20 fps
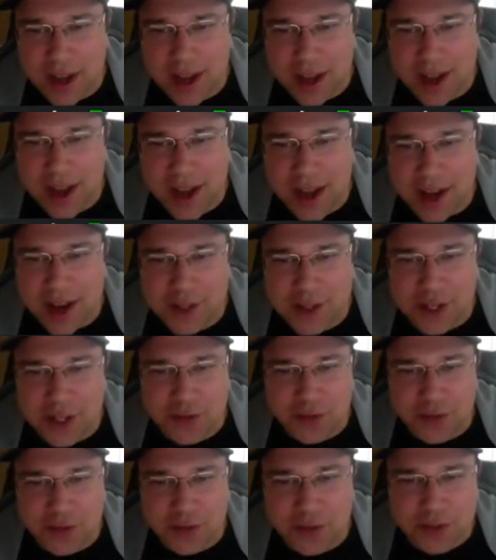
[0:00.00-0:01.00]
And just
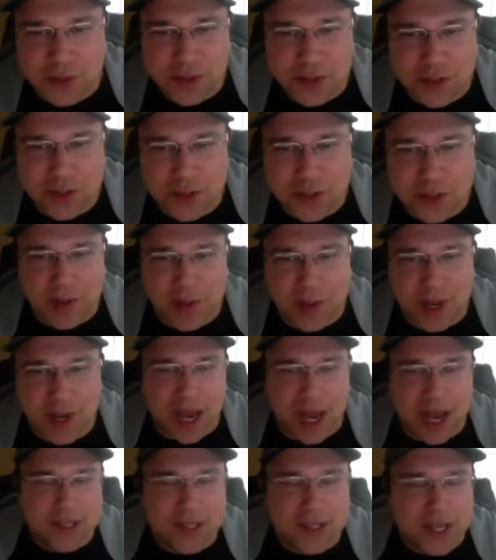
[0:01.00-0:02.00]
for some
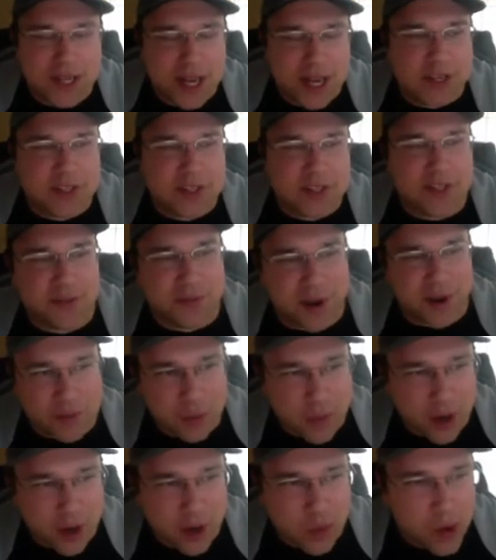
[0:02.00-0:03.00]
context for everybody
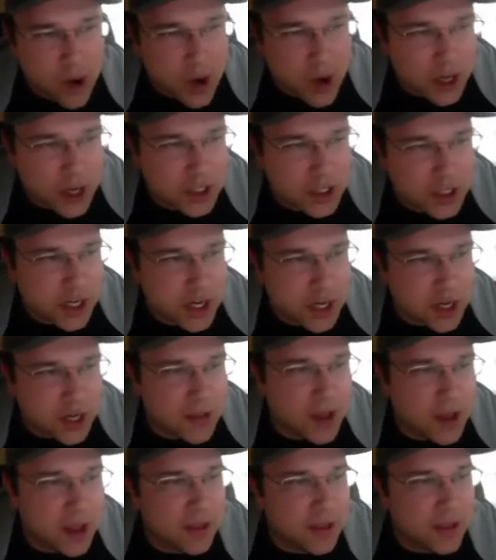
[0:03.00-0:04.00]
watching, the
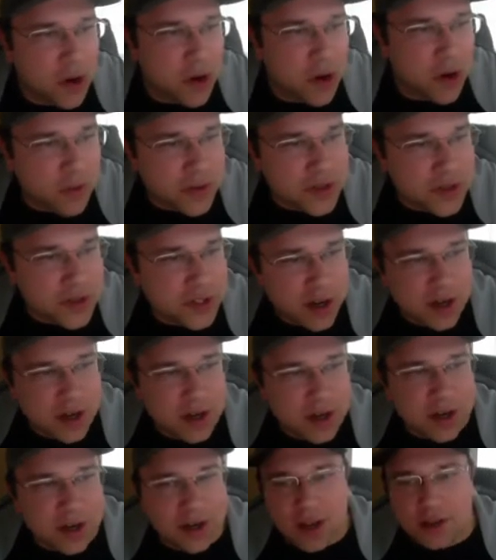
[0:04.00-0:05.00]
over started
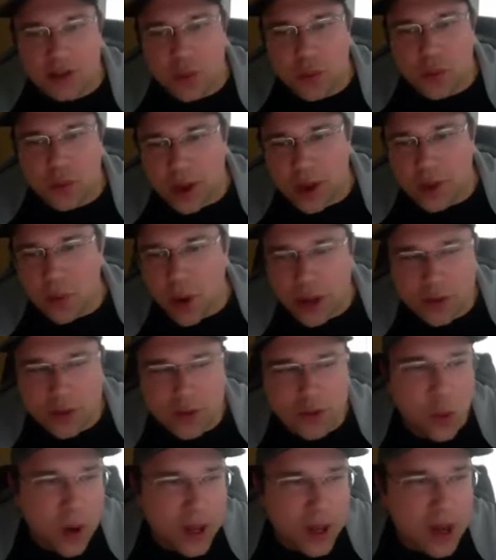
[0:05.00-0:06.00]
21-29
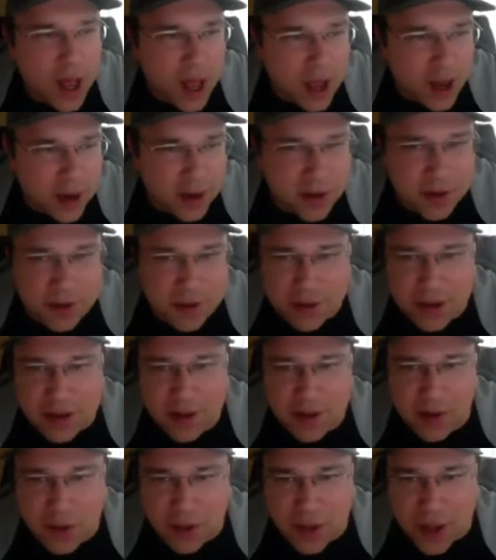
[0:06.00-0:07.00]
in
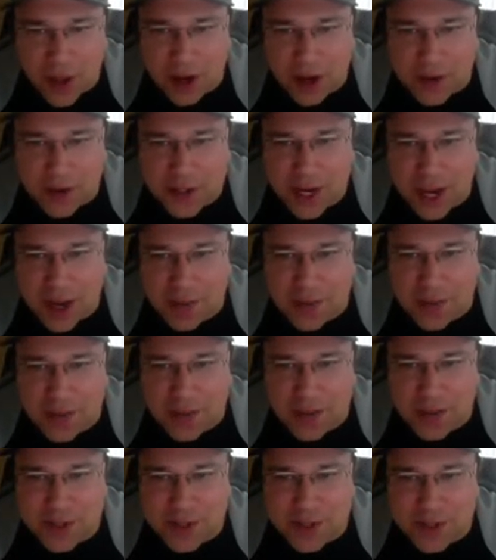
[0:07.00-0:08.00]
Orlando's games
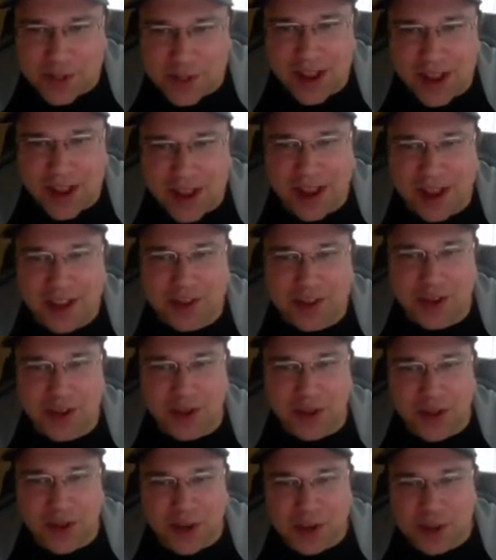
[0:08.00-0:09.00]
this season.
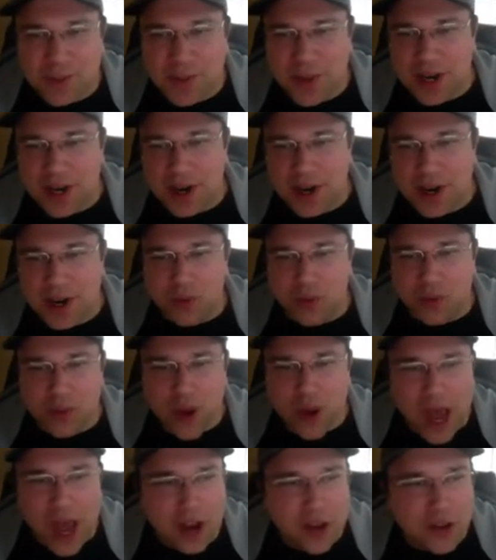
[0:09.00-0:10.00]
So there's been a
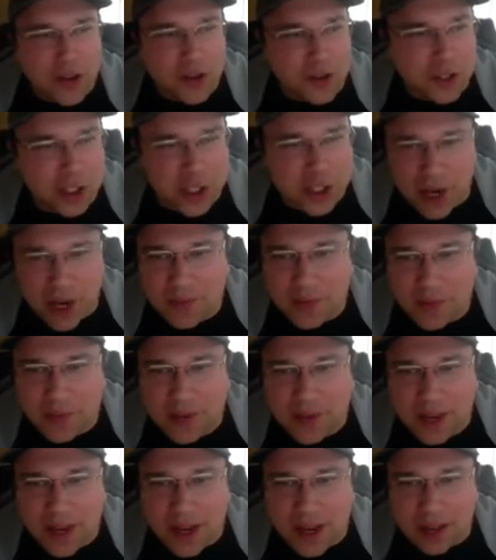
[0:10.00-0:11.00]
radical shift
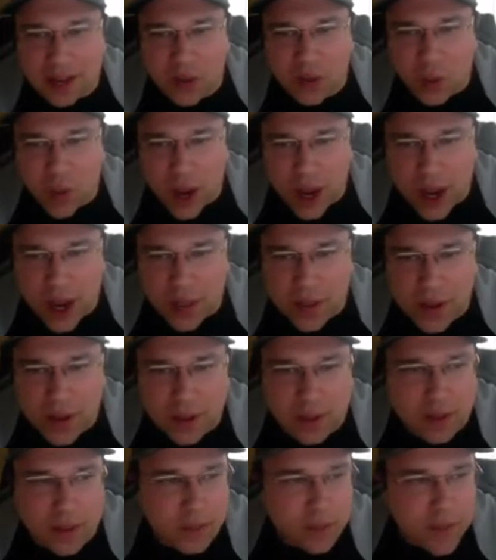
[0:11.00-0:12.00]
in the way
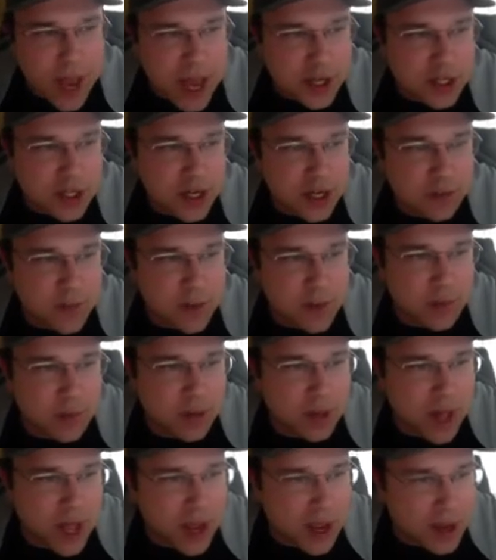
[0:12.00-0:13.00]
that the Magic have been
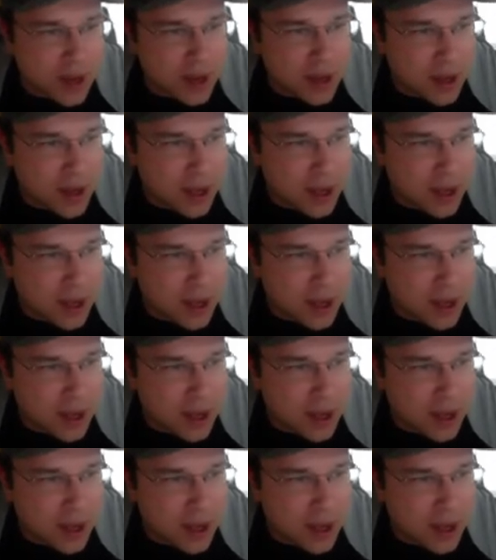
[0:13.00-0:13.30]
playing